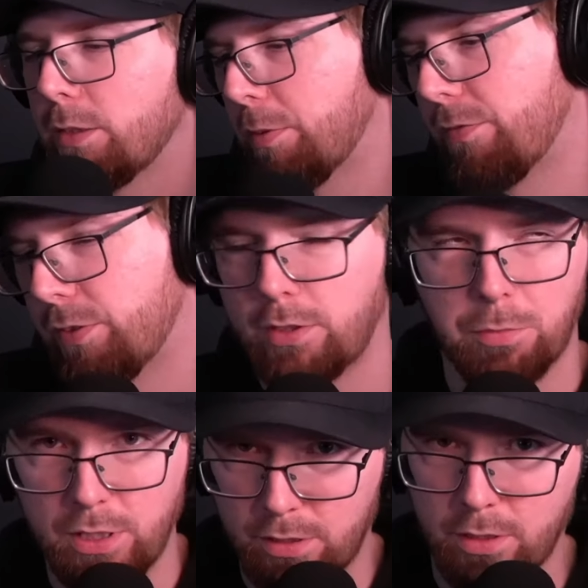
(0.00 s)
But for some
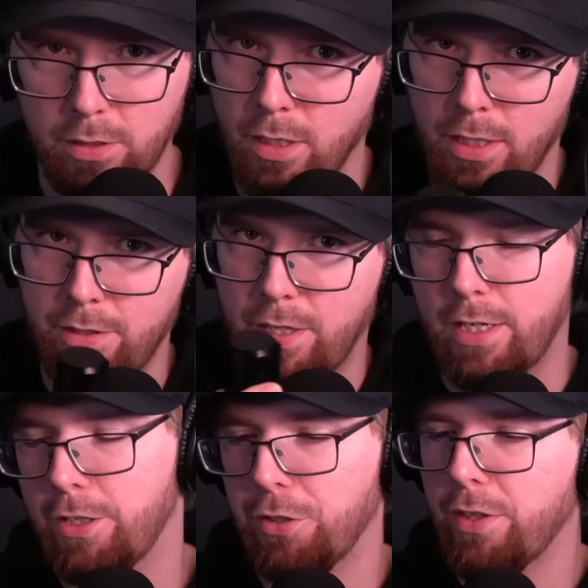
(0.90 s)
reason, they
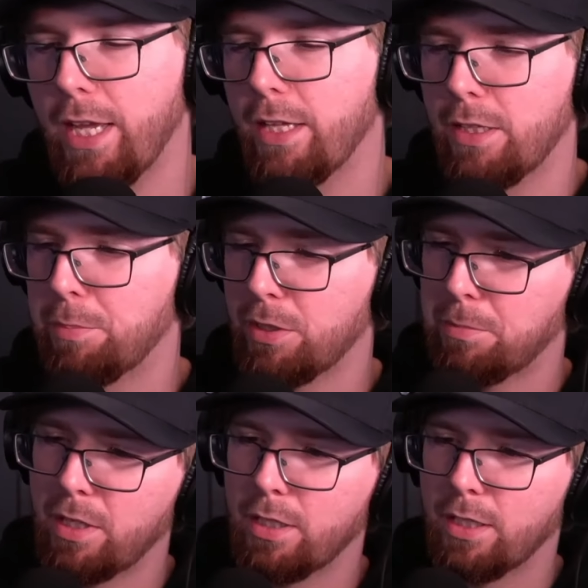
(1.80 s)
didn't do that. They put the
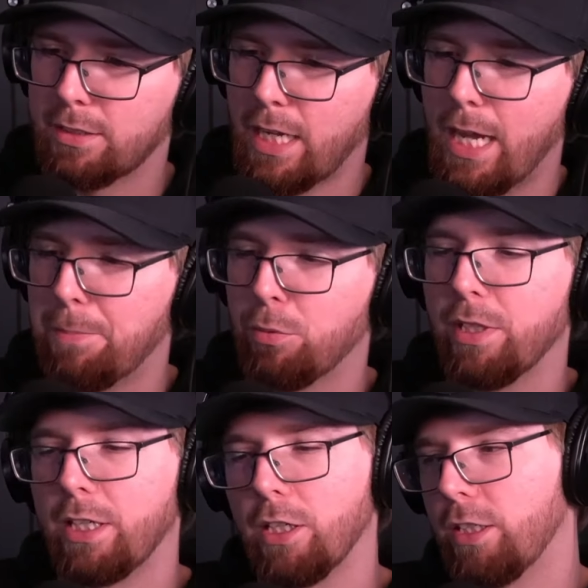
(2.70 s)
button on top when
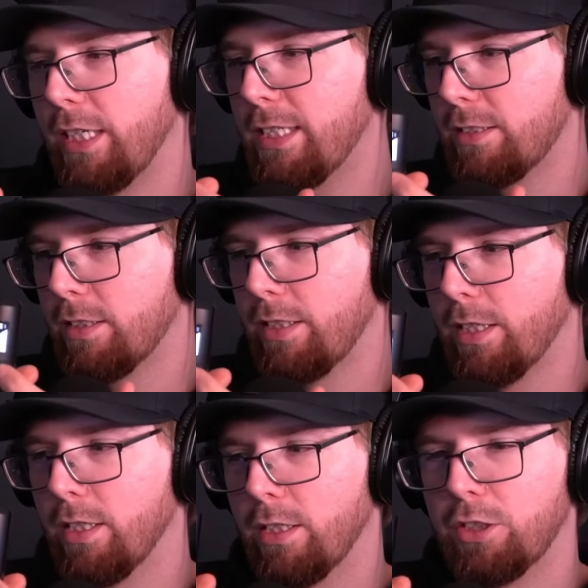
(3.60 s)
they could have easily
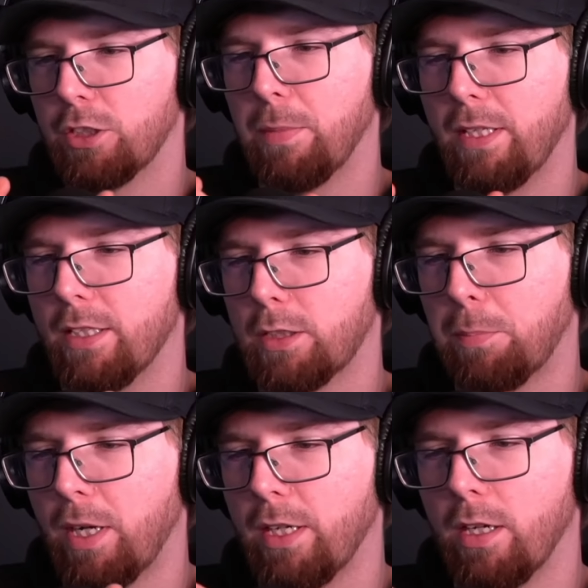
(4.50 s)
just made this
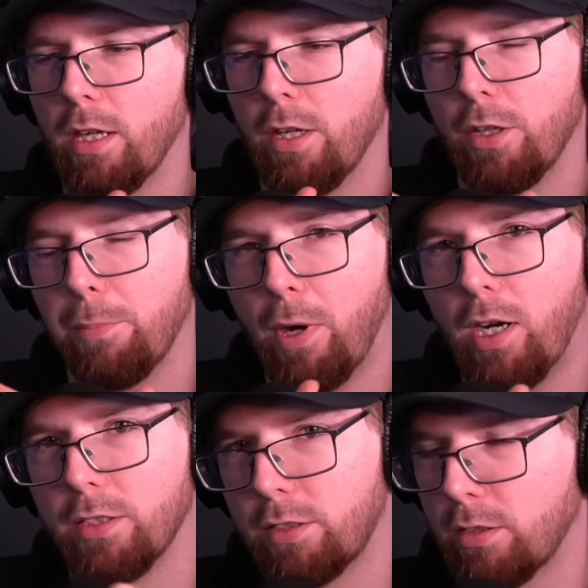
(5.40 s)
button the
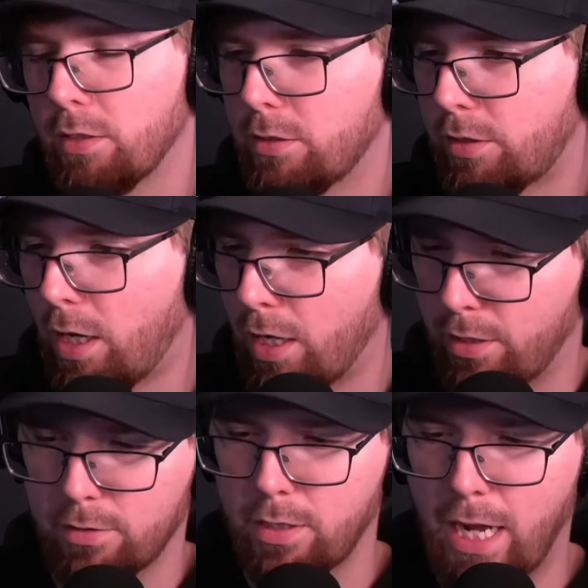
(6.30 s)
pause, start,
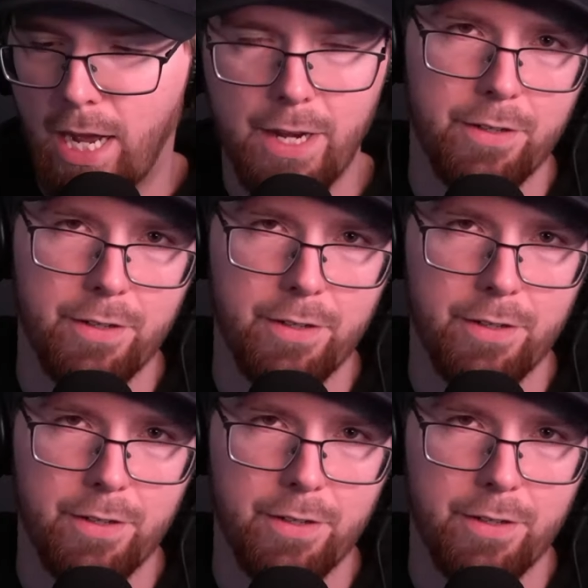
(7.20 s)
on,